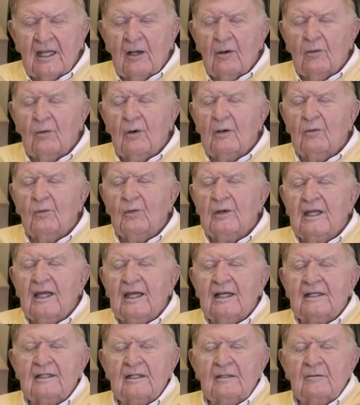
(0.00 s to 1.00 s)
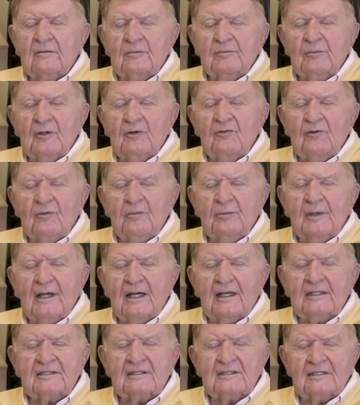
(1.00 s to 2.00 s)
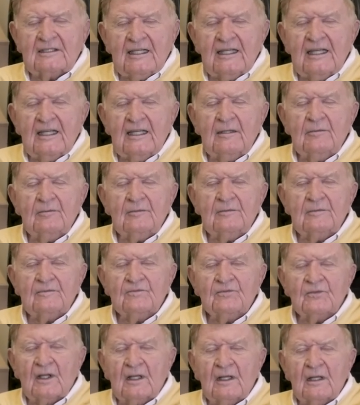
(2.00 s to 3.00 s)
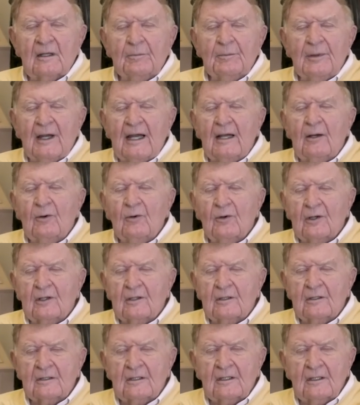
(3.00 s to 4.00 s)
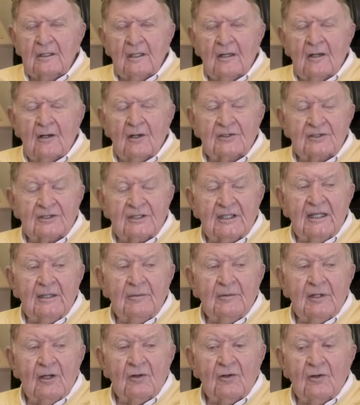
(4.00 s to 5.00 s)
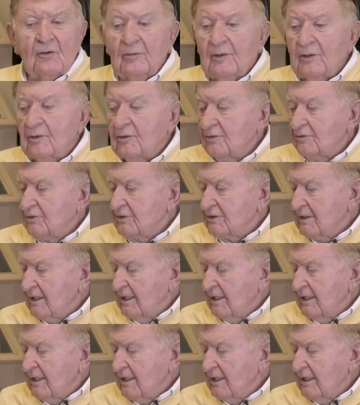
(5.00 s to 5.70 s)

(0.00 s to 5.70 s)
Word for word: What we had to move them by steam power or steam locomotives.